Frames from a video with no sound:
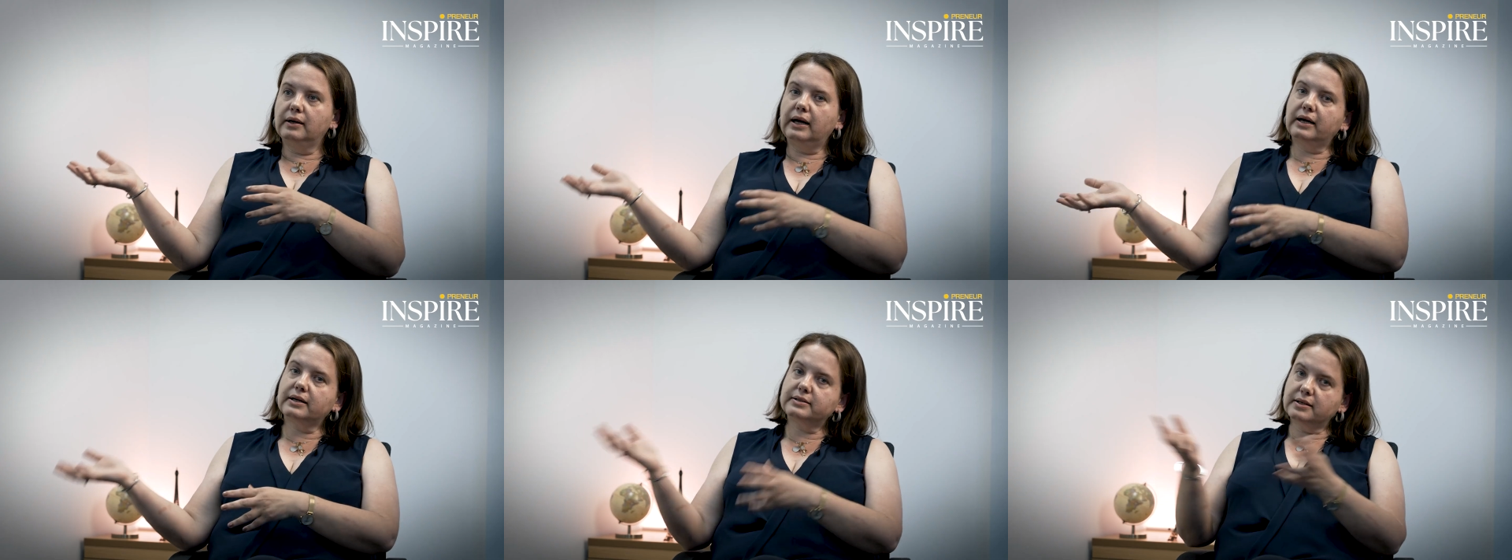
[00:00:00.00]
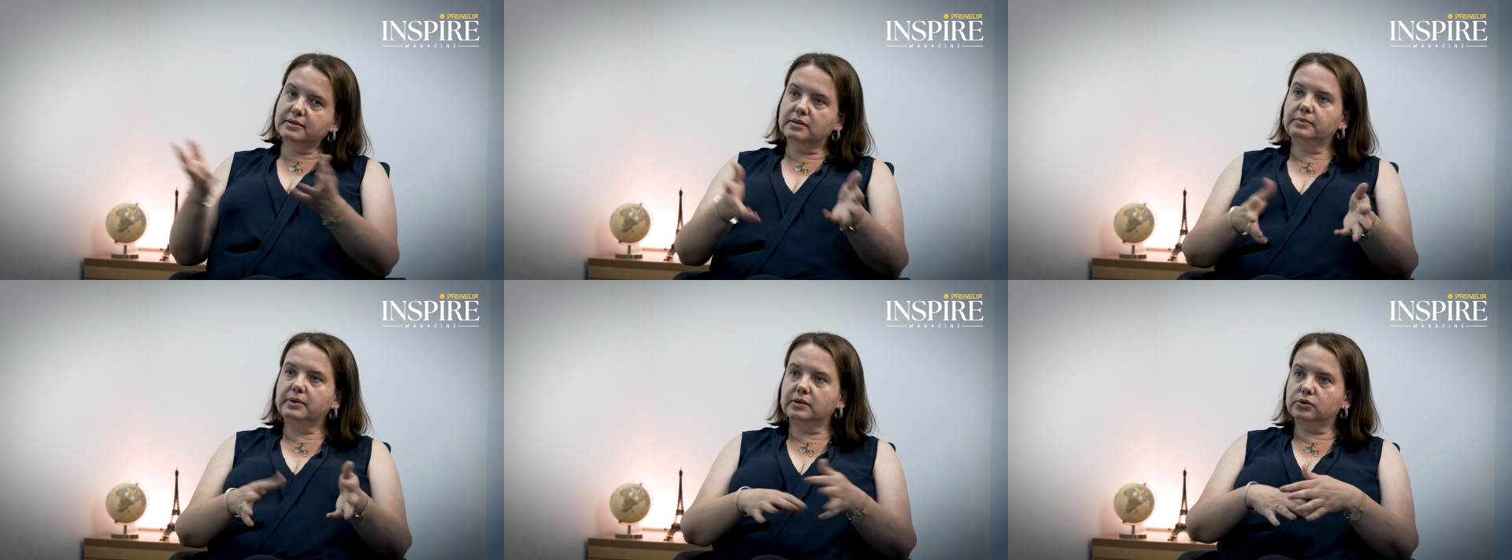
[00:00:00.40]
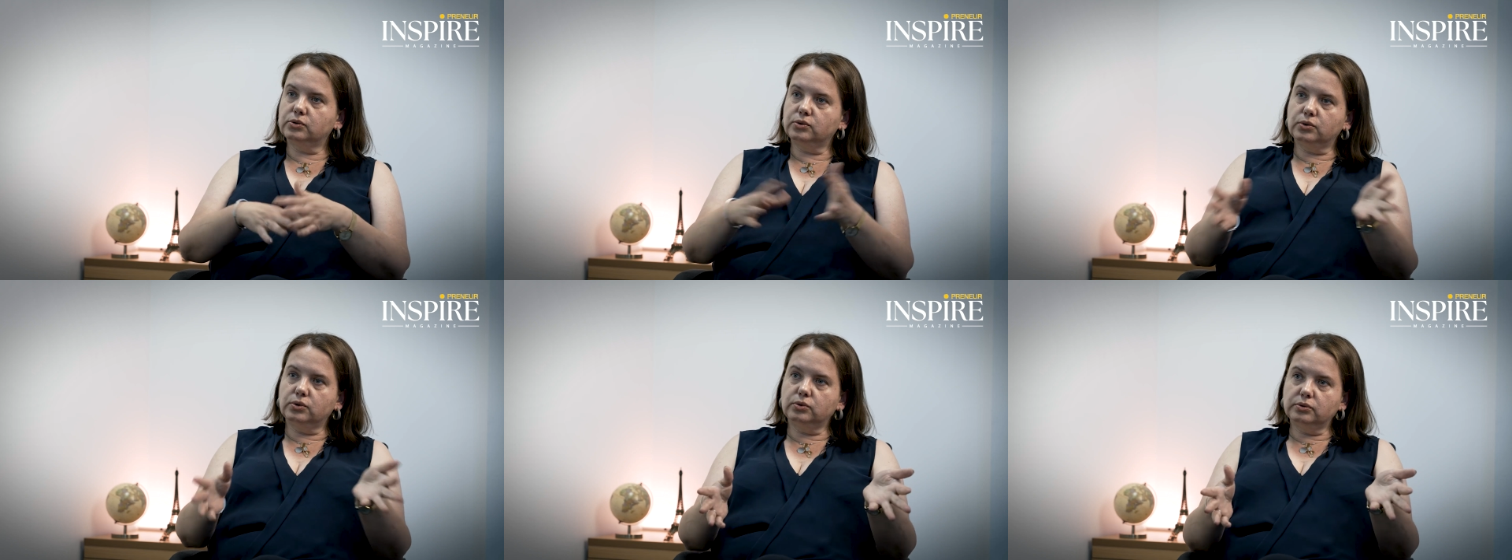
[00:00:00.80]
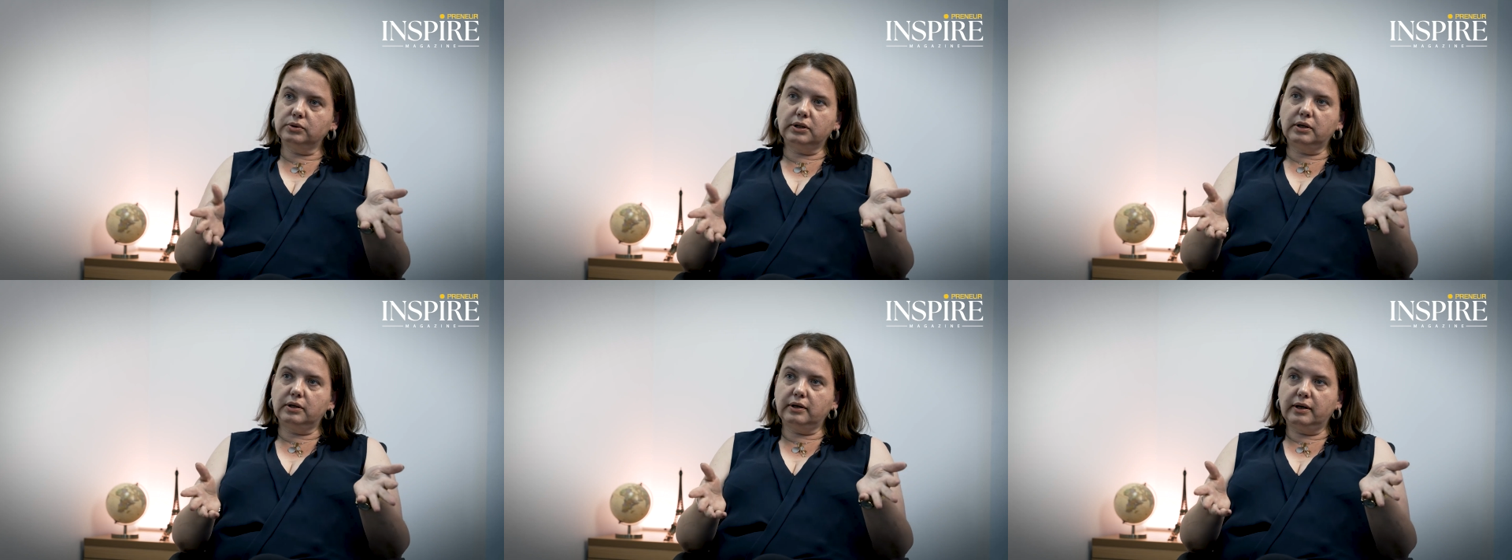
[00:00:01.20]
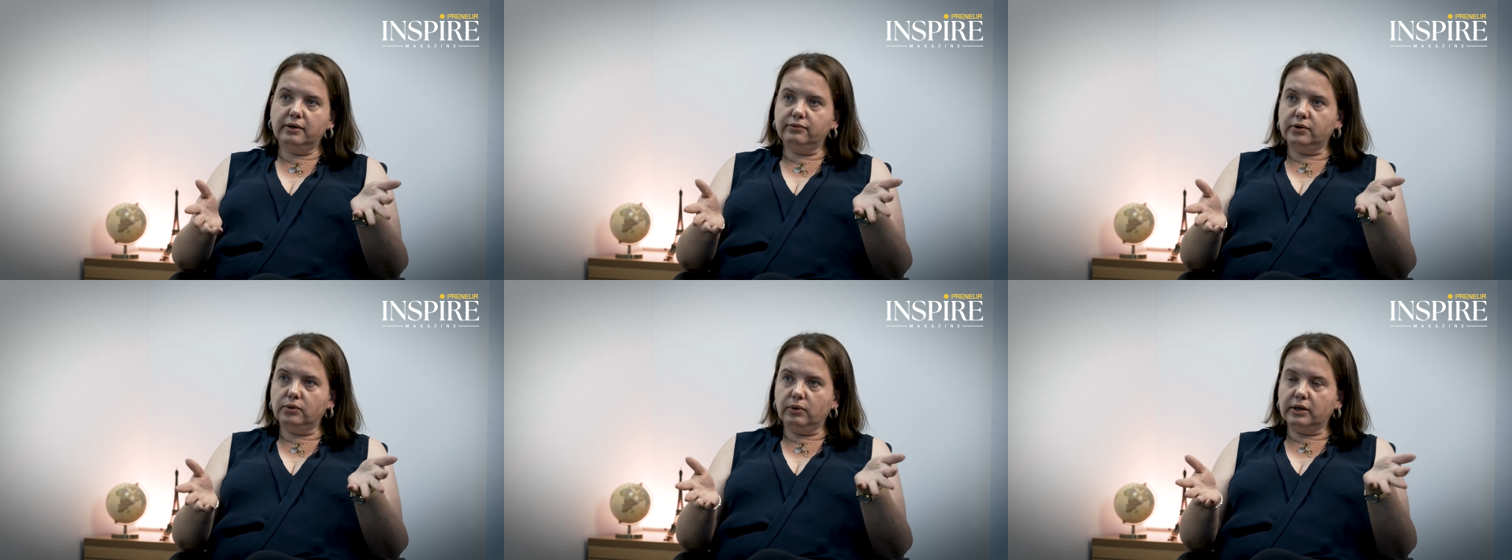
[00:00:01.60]
accessible to
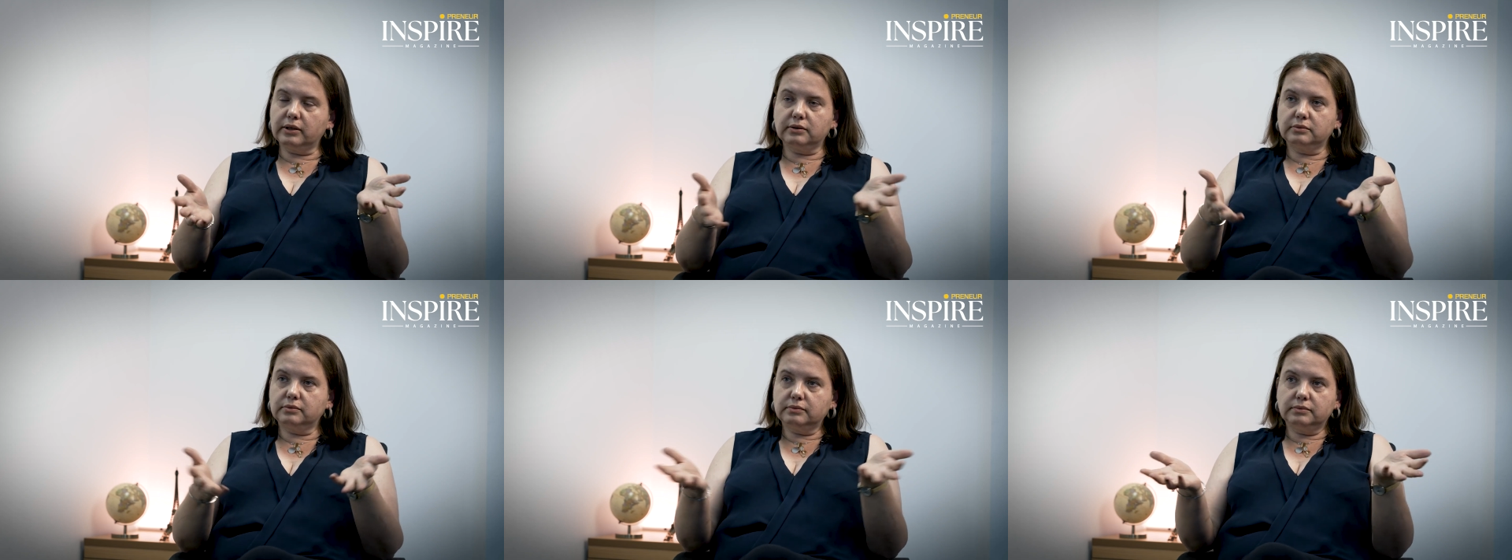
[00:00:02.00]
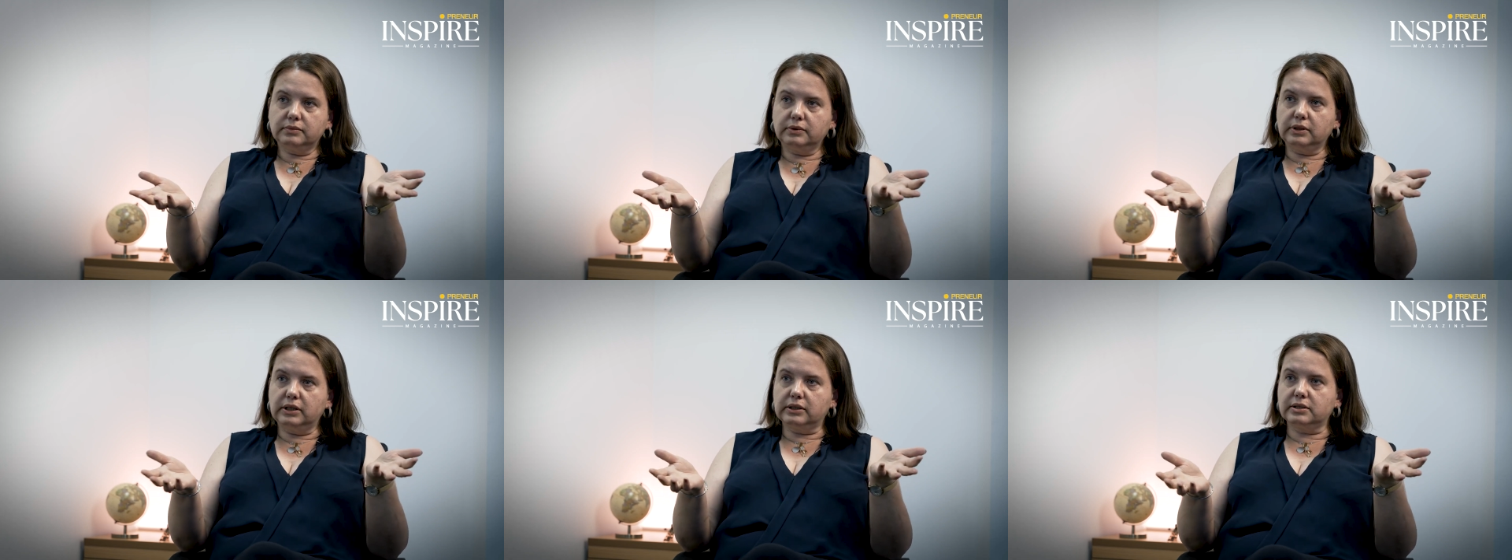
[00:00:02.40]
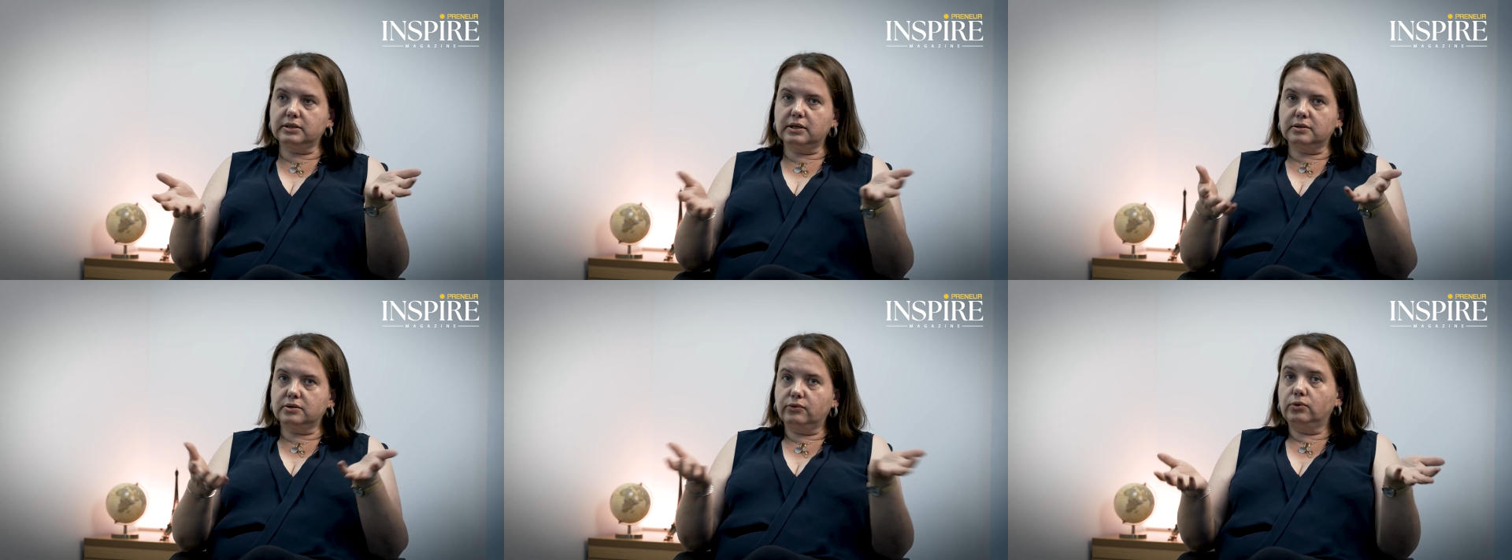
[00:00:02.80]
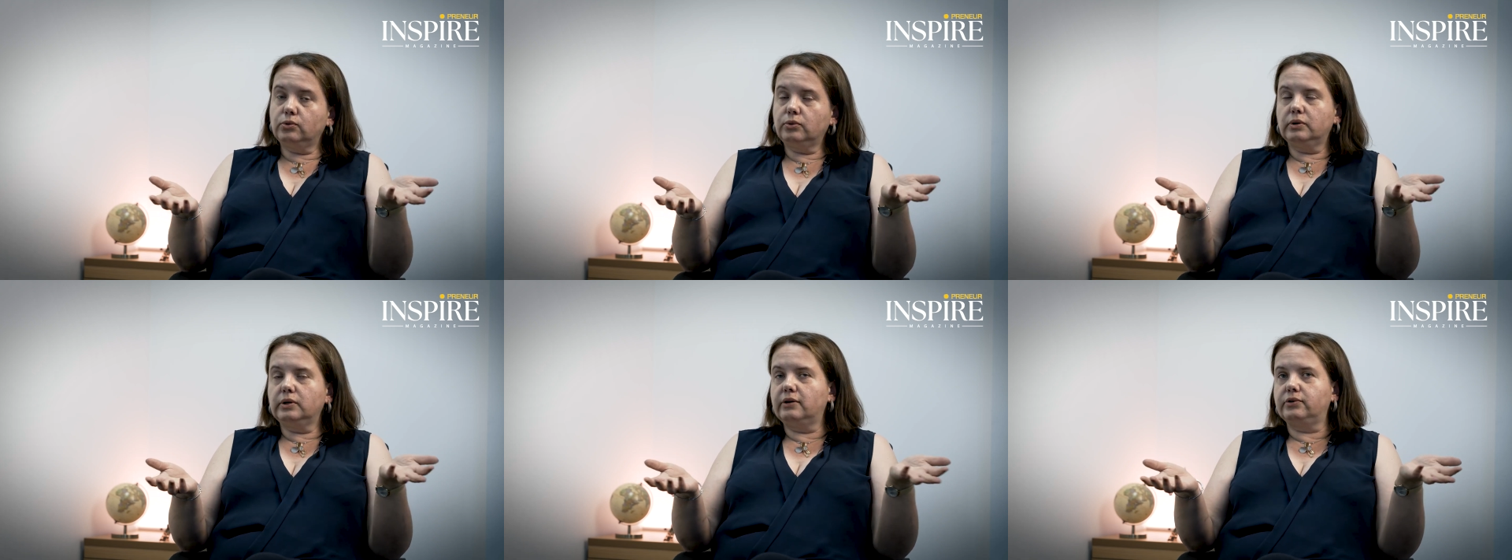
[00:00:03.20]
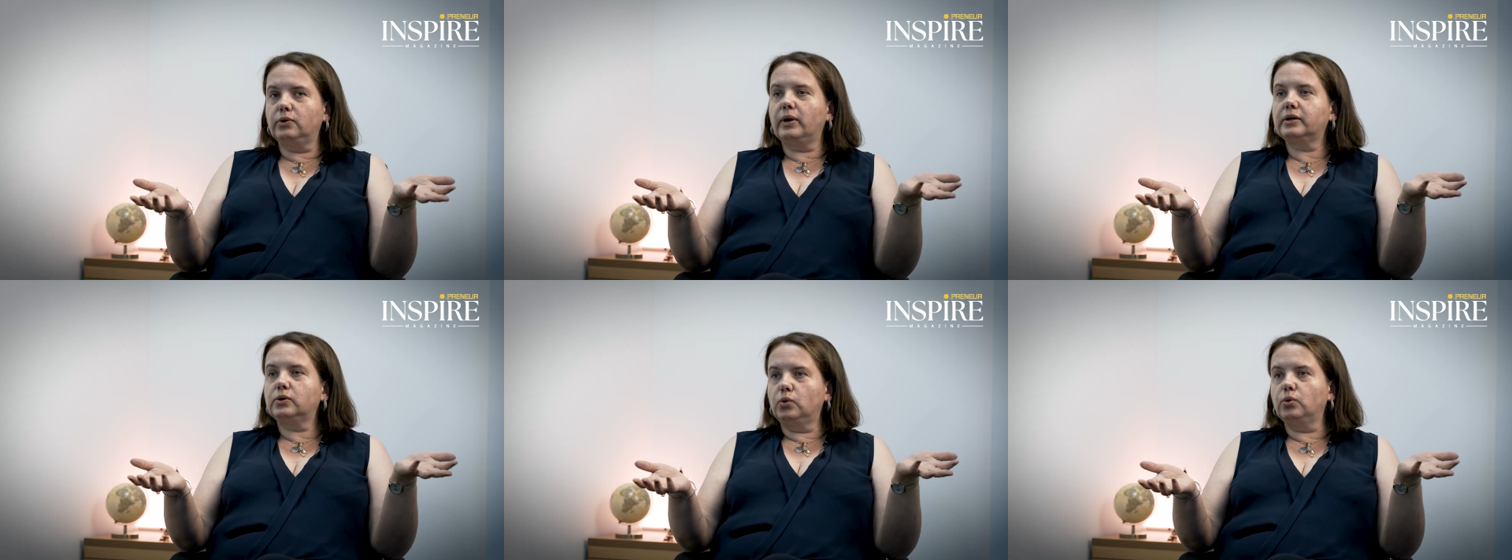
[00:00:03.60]
everyone, in a sense of
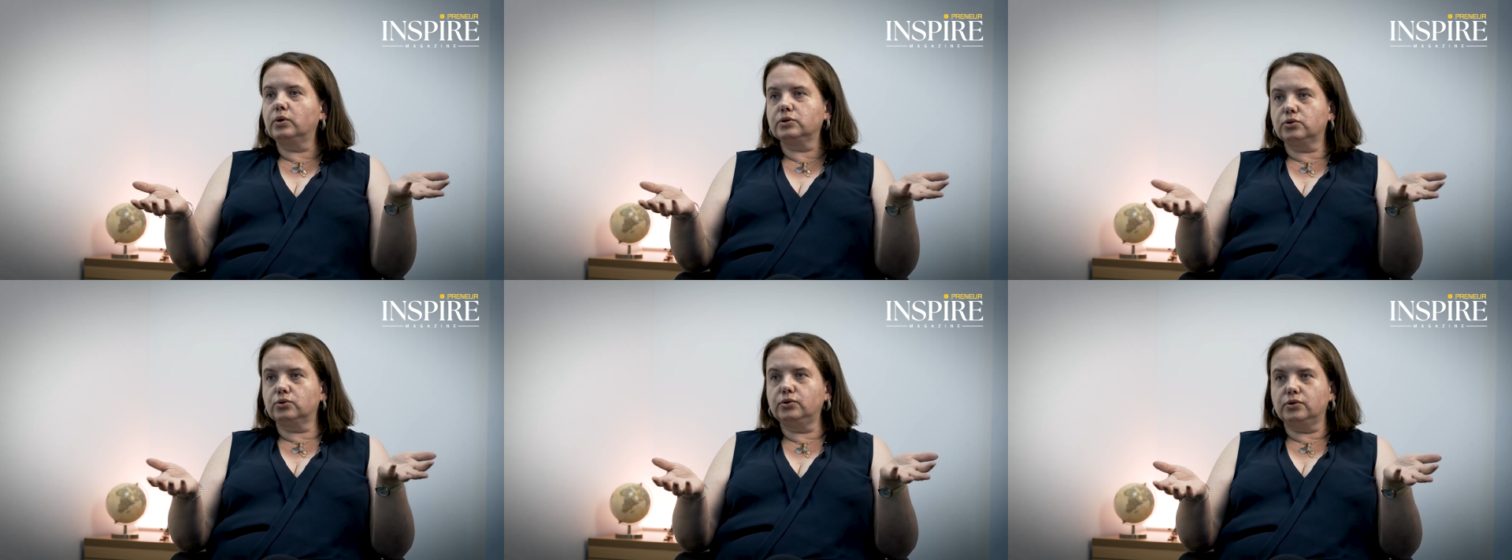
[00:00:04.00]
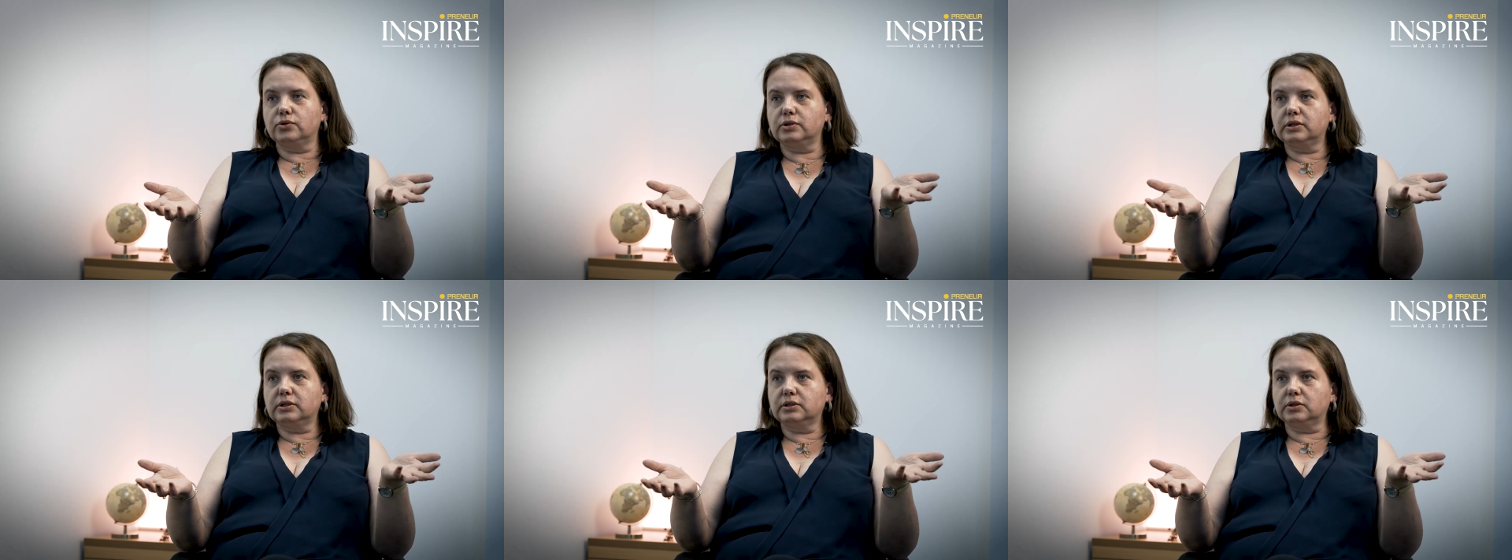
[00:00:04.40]
everyone who wants to use it.